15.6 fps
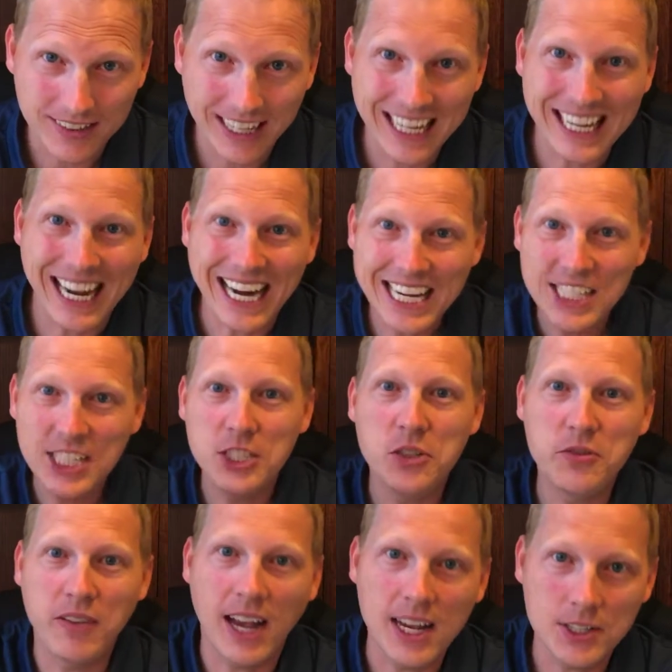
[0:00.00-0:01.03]
It ages you
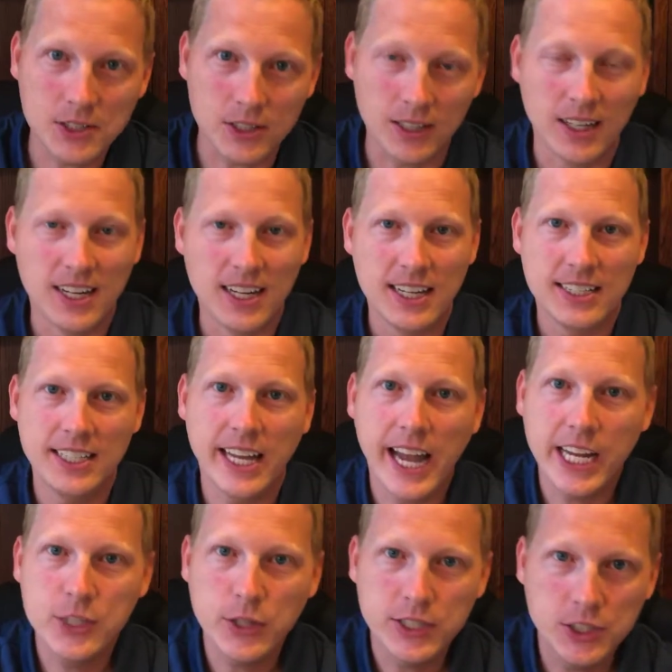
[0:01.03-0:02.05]
faster,
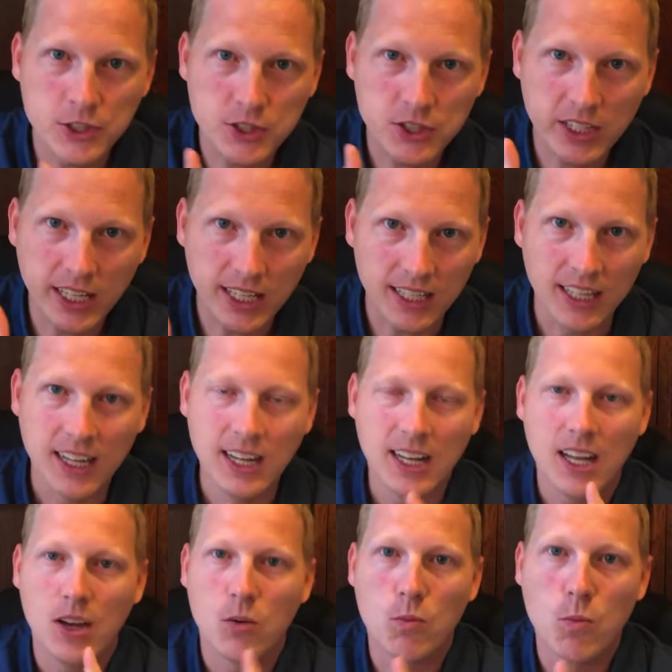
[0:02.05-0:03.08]
dehydrates your skin,
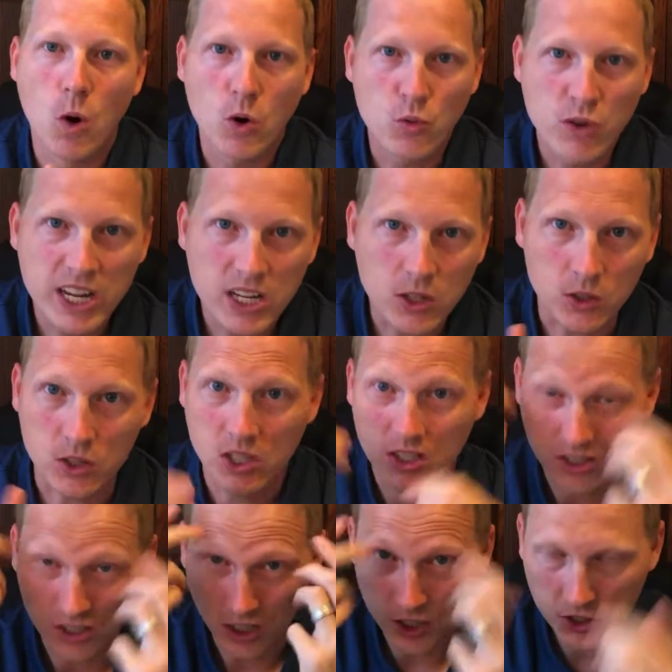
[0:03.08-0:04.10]
more wrinkles,
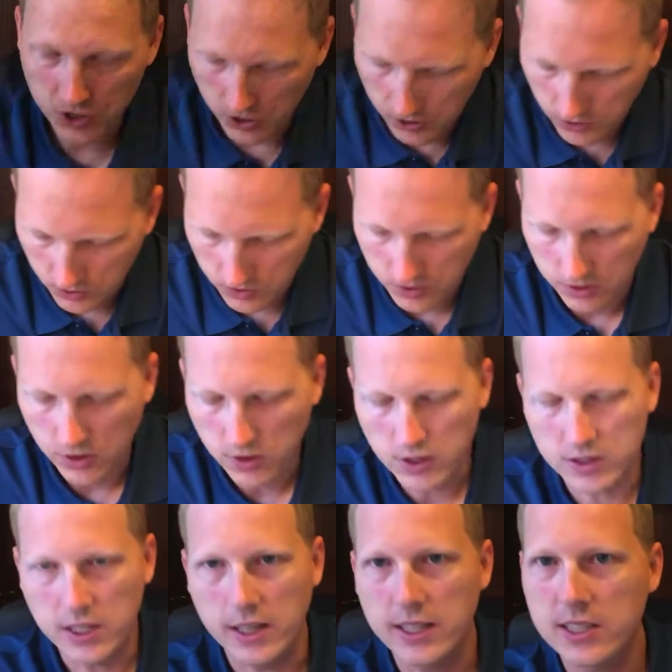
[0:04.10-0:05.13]
dark circles. You
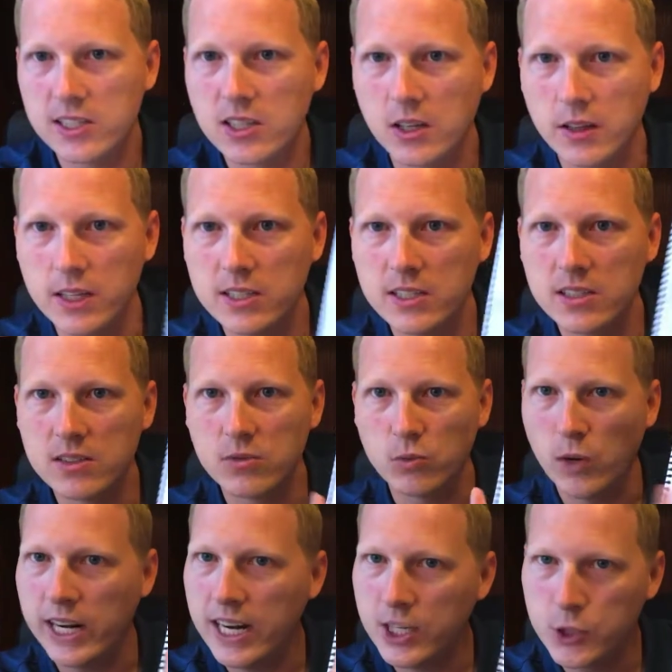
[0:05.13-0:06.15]
can see this is
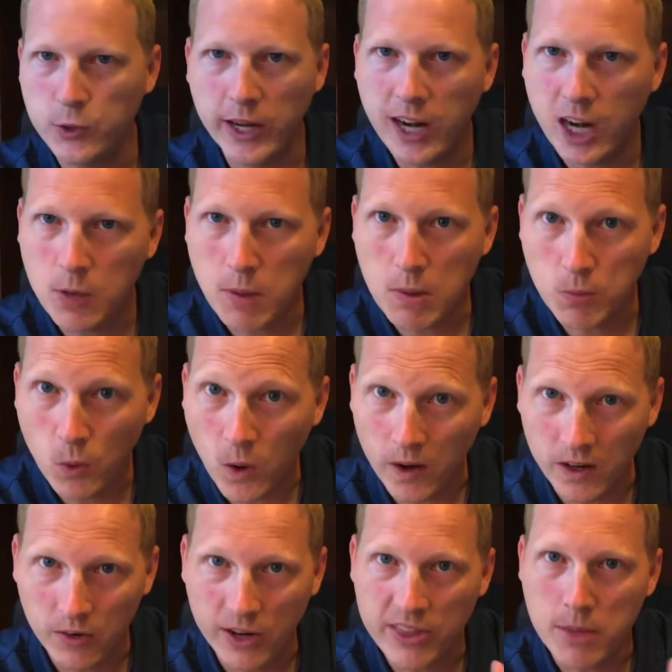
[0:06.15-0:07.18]
right straight out of my
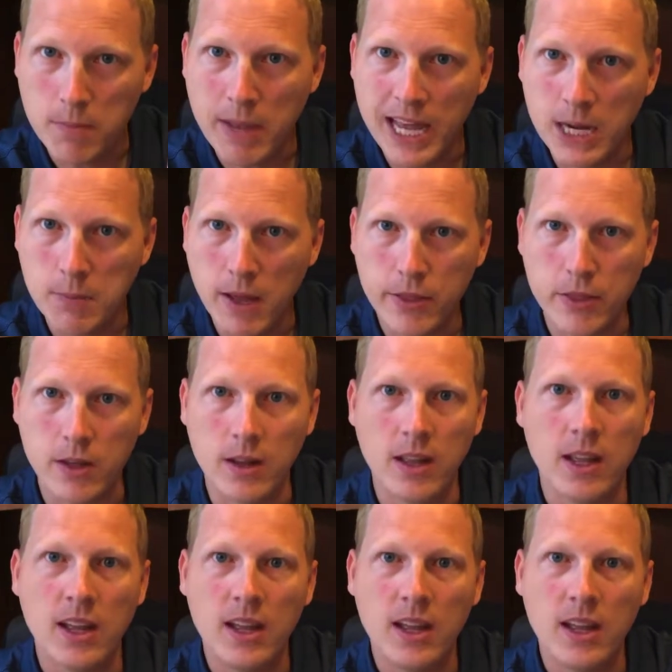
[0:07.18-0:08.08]
book, right? The Manny Method.